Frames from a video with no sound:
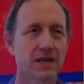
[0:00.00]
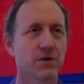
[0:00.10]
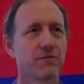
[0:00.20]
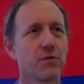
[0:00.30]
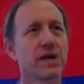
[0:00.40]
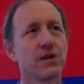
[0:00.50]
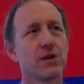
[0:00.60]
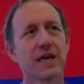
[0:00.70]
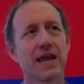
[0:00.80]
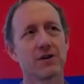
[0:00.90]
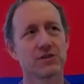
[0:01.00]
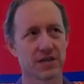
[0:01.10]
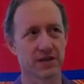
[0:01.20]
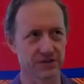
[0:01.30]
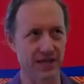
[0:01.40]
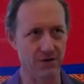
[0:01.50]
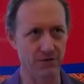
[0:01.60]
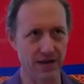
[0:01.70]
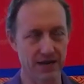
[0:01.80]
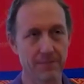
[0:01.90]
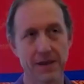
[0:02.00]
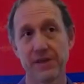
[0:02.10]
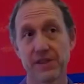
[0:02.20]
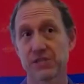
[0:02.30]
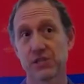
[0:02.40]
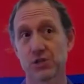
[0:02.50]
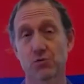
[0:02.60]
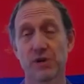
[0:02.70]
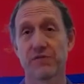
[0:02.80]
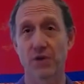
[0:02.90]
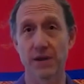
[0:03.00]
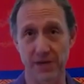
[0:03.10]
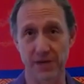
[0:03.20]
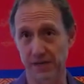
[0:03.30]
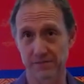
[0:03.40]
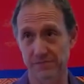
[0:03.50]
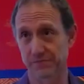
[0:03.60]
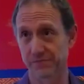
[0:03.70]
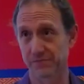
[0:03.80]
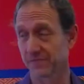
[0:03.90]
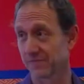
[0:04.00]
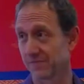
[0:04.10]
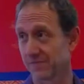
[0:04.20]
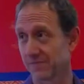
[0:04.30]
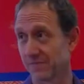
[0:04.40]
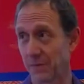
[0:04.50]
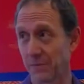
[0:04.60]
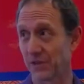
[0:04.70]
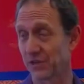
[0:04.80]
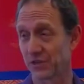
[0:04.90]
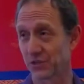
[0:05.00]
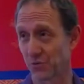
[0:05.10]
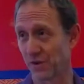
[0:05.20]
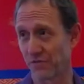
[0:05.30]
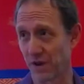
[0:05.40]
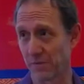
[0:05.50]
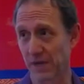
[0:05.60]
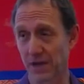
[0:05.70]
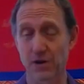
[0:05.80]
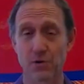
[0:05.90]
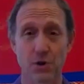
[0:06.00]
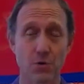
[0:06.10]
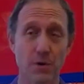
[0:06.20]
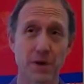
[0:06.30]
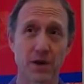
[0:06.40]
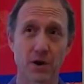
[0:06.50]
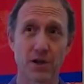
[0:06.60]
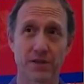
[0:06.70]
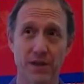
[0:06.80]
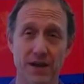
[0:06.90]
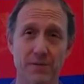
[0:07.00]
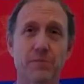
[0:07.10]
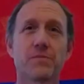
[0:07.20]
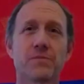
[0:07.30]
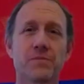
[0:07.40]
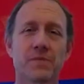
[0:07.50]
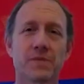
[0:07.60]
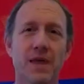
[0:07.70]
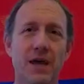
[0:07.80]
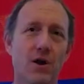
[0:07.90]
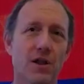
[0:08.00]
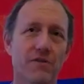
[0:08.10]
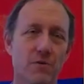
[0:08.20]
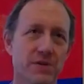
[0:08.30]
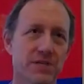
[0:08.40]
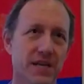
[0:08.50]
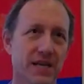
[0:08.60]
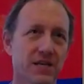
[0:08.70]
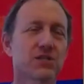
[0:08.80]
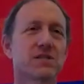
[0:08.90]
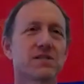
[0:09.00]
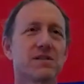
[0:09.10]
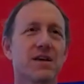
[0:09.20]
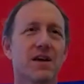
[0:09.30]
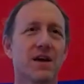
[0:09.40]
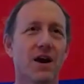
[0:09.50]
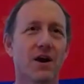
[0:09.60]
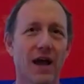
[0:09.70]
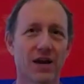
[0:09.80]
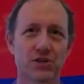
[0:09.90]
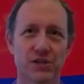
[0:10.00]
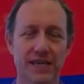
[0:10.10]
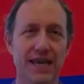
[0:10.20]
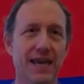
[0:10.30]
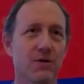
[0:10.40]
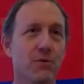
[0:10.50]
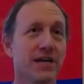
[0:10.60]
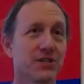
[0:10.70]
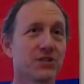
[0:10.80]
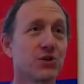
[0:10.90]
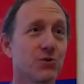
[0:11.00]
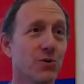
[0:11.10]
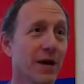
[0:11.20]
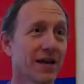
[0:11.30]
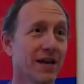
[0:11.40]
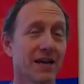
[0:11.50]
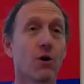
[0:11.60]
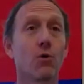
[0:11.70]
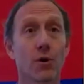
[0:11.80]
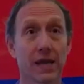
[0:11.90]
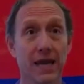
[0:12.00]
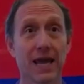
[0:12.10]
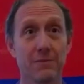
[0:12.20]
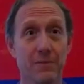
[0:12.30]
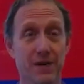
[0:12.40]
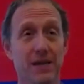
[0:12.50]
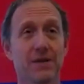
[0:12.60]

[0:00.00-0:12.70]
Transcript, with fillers: so if we can look at ourselves that way, and maybe this is a reframing. Maybe this is a reframing. I don't know. We may call it that. That all of our mistakes are actually gateways to awakening, or can be.